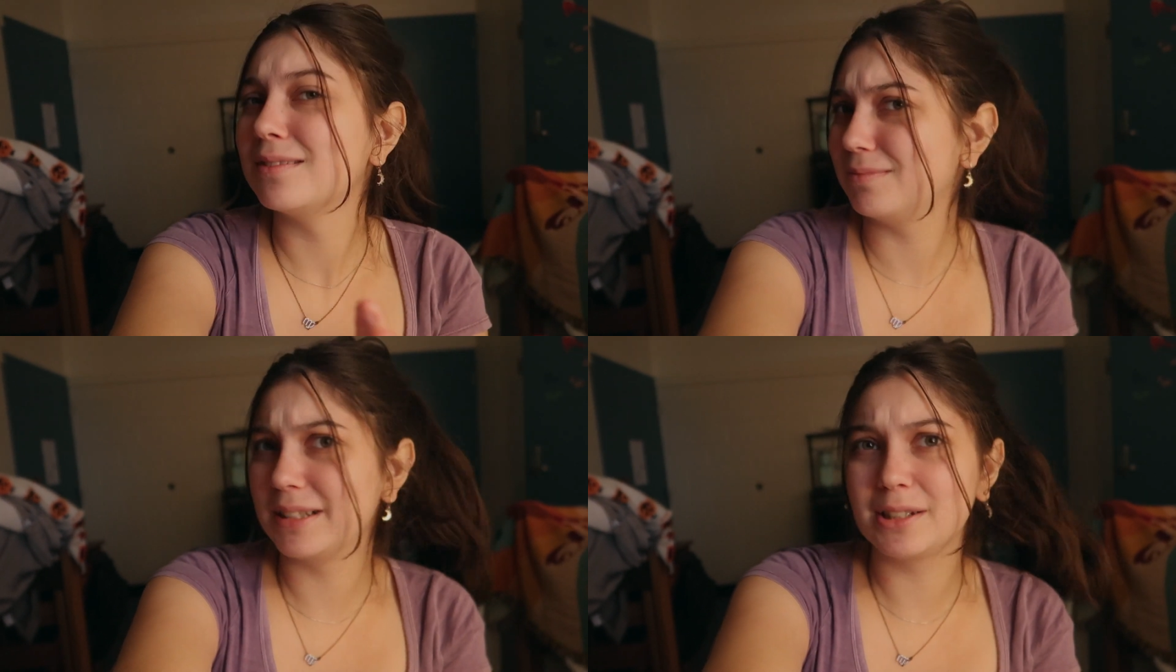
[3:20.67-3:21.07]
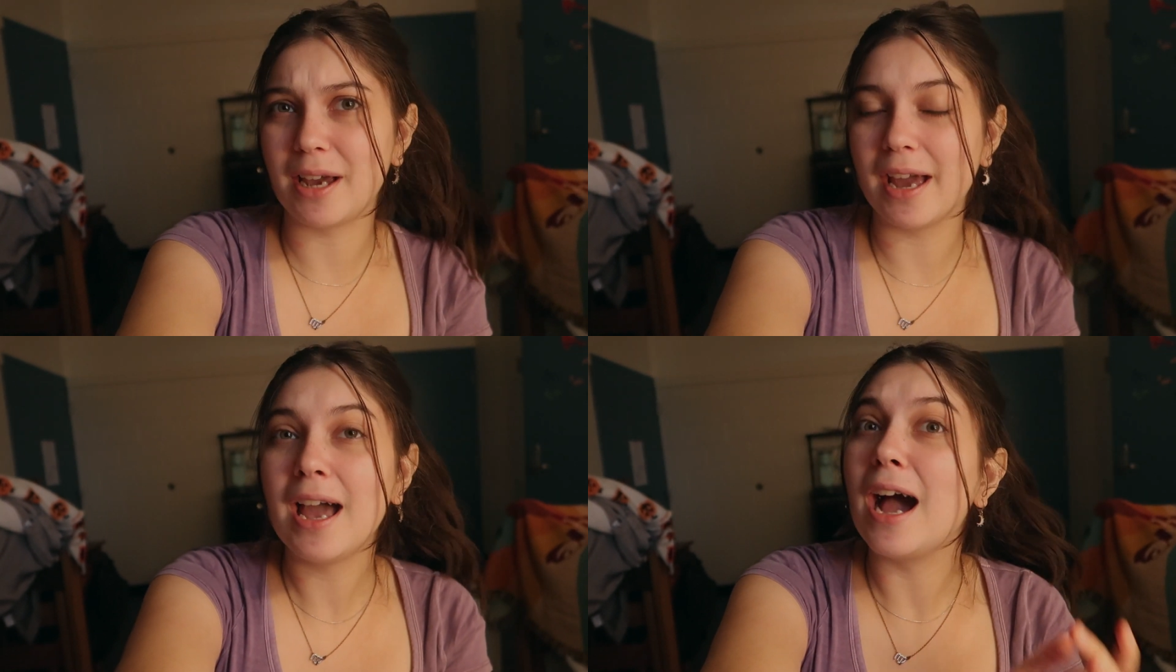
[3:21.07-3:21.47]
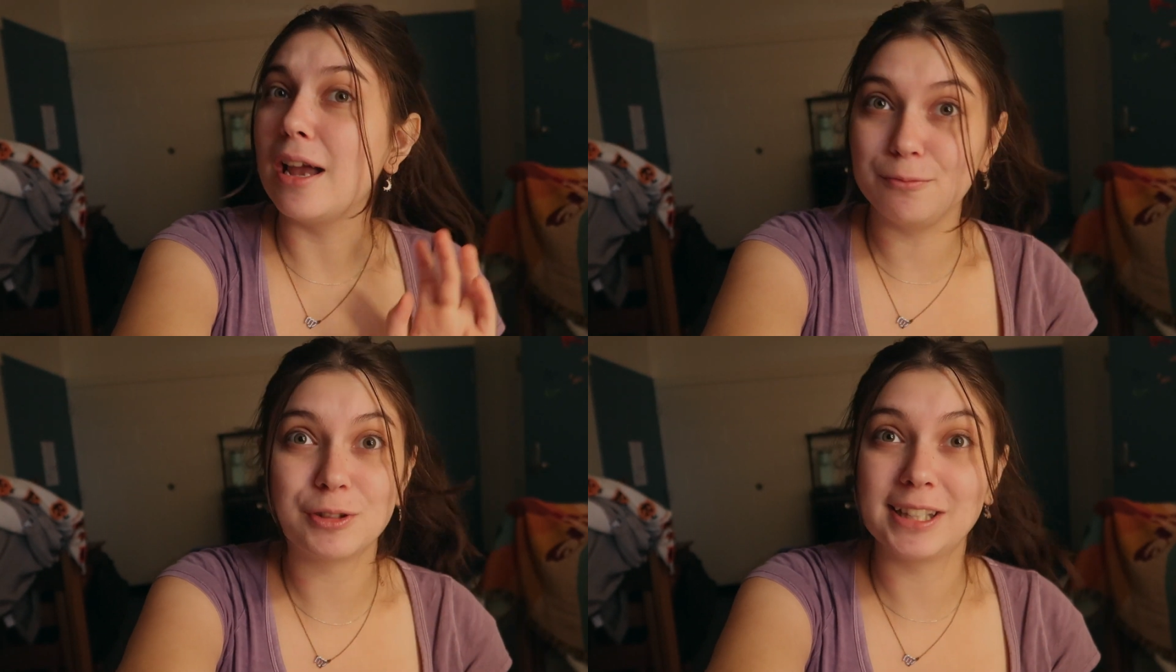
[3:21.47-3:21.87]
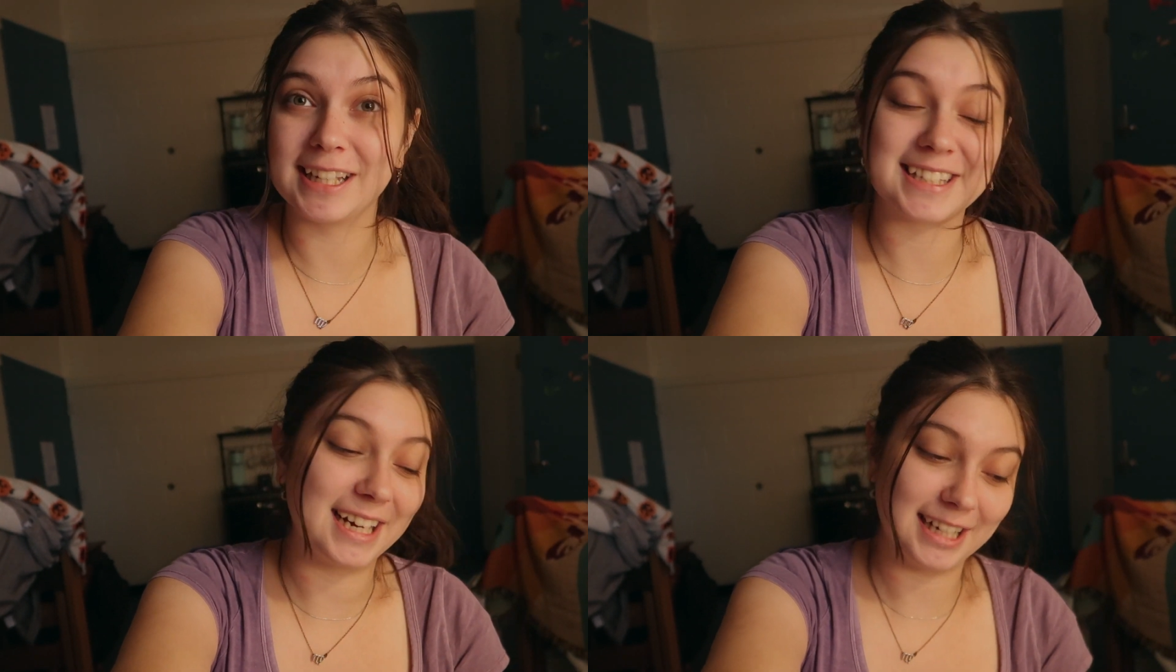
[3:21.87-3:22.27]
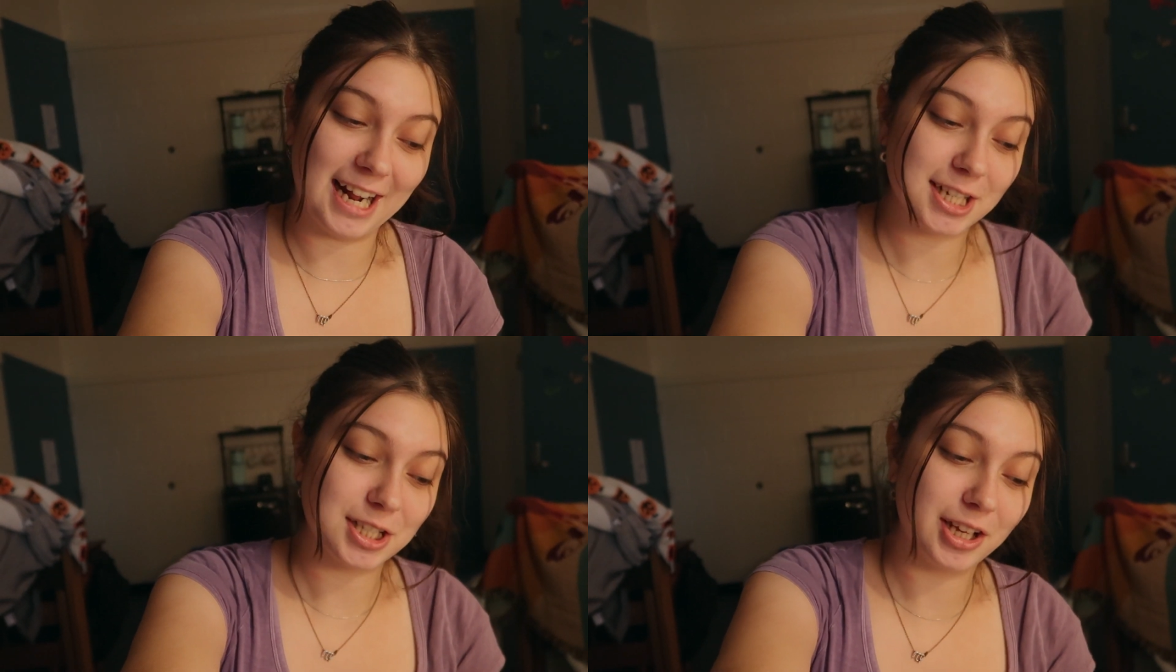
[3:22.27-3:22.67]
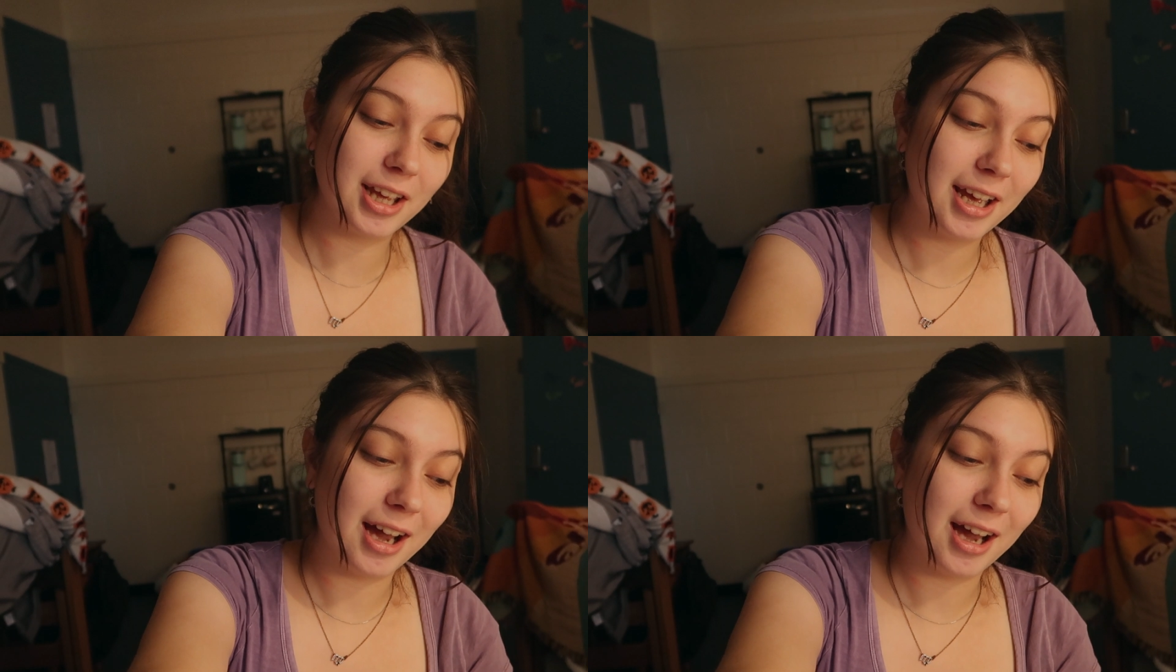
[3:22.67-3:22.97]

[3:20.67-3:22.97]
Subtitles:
It's okay. I'm really excited actually.